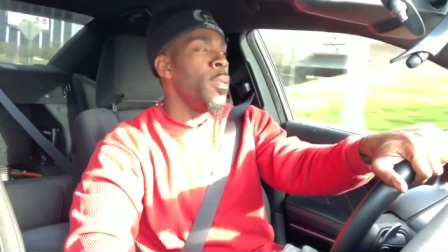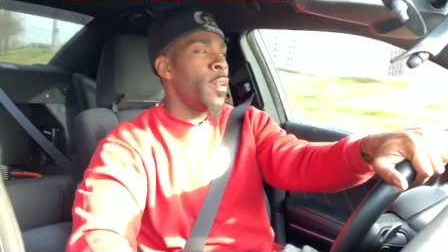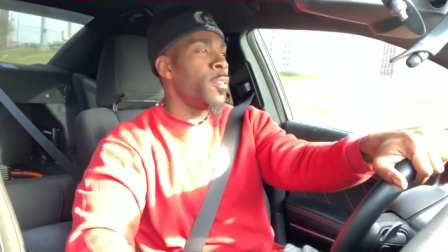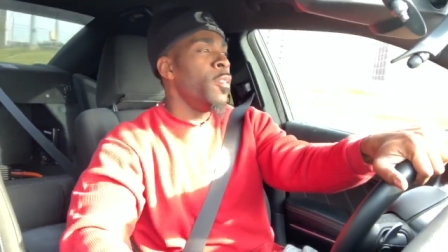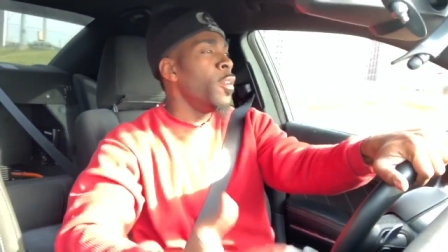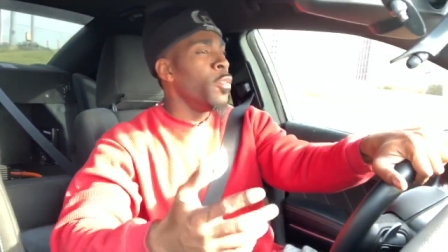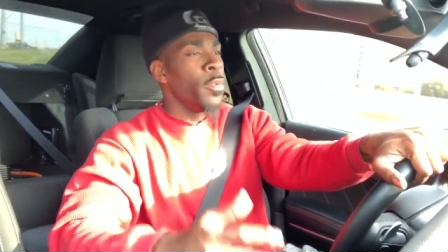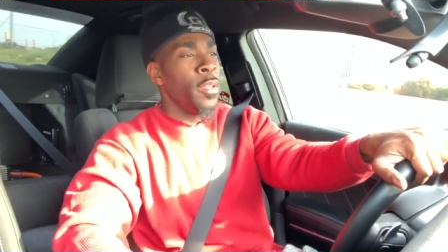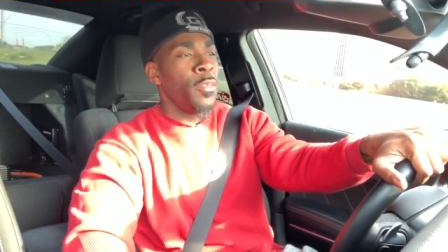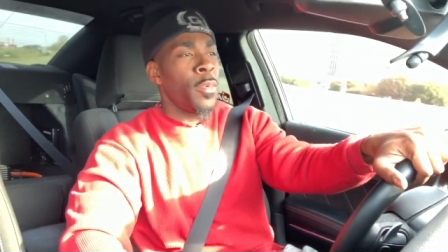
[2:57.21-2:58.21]
That's another
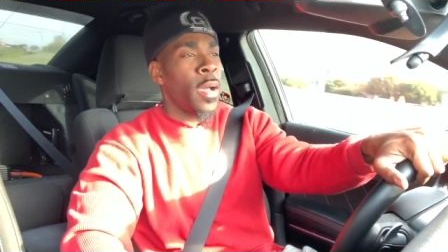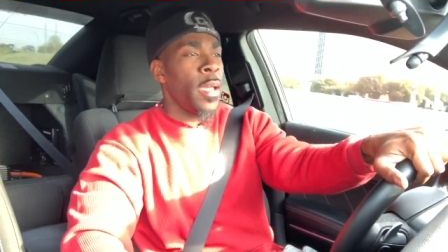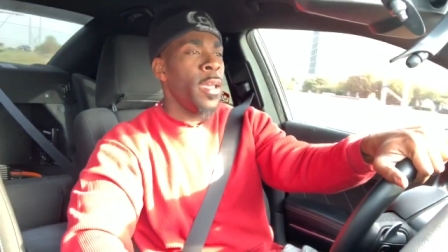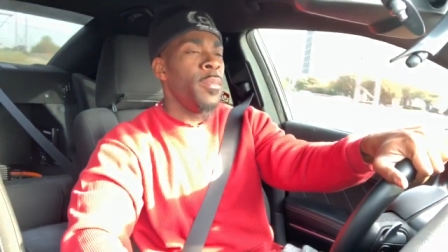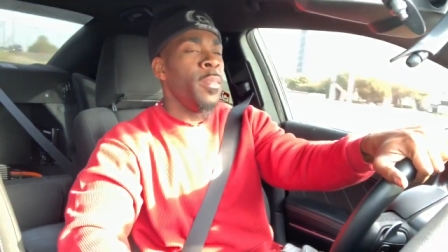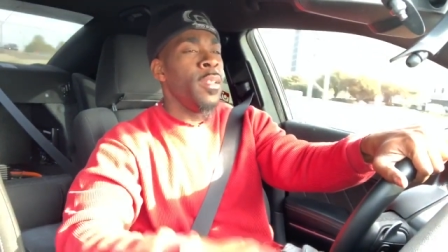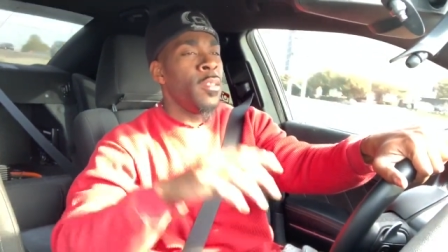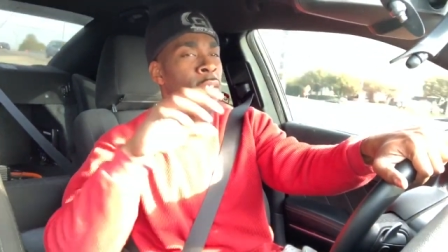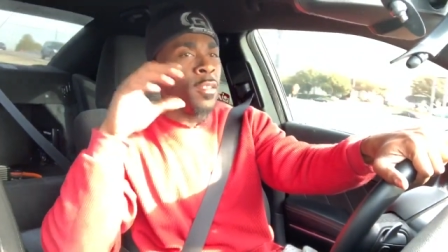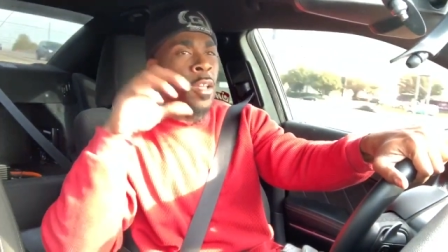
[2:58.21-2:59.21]
reason why I hadn't been
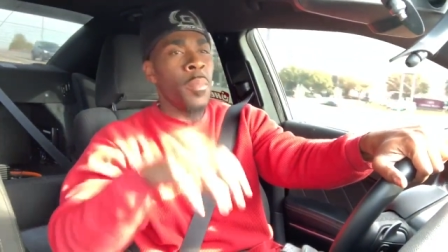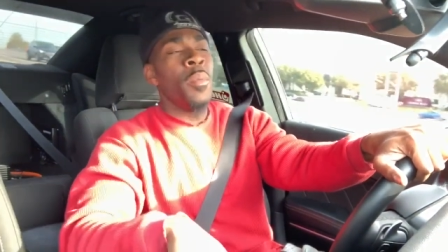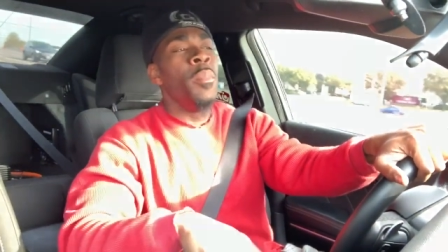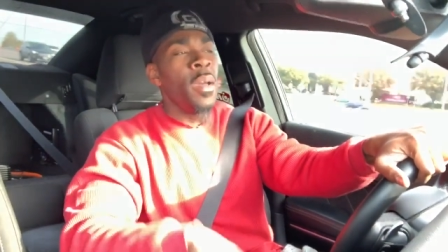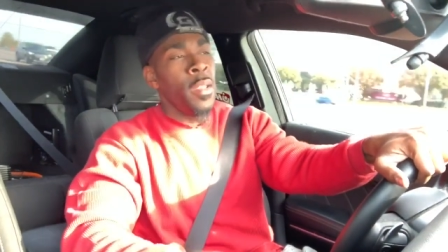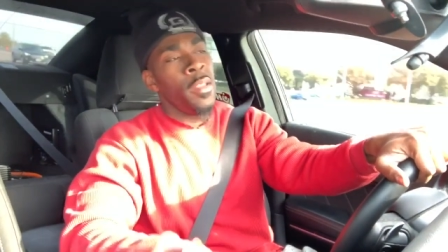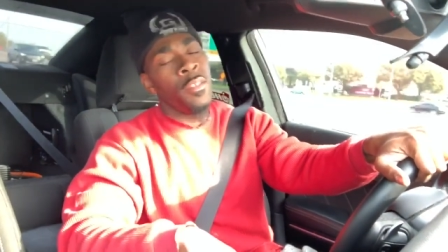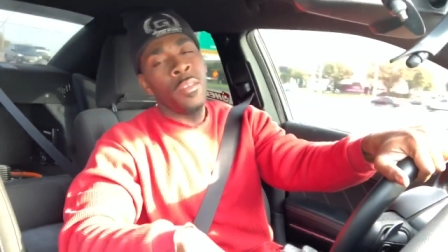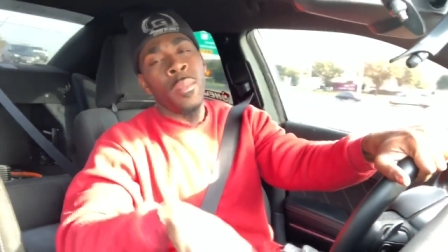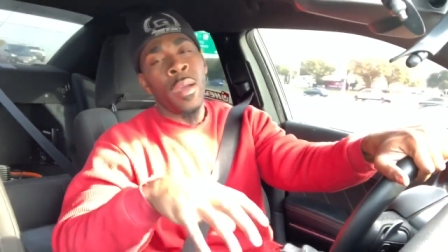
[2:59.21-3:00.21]
just dumping money
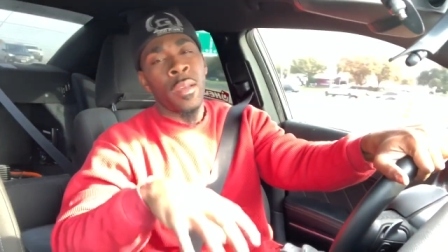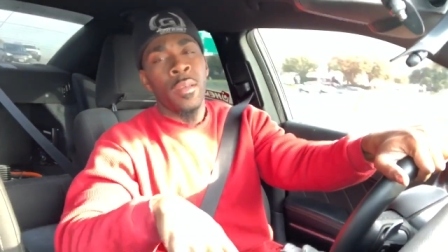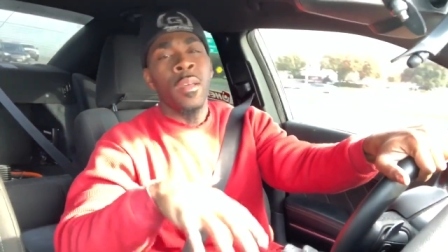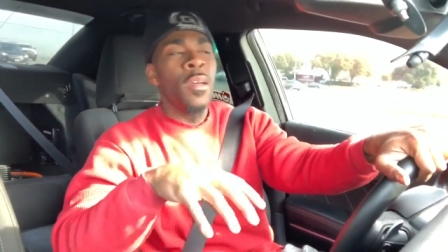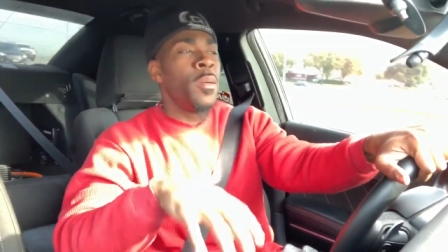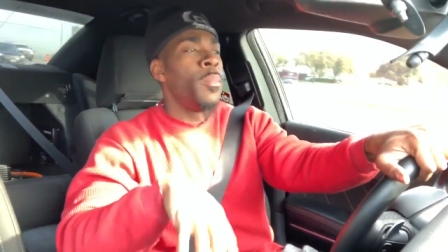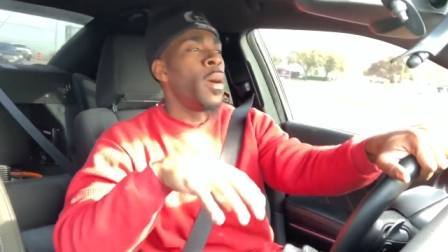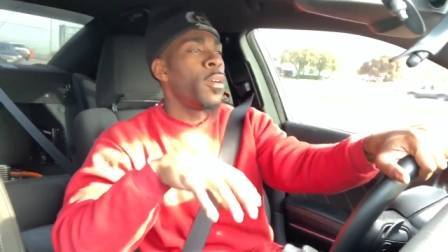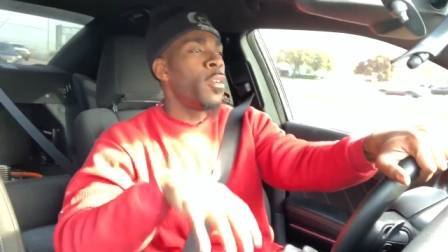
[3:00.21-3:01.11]
into my my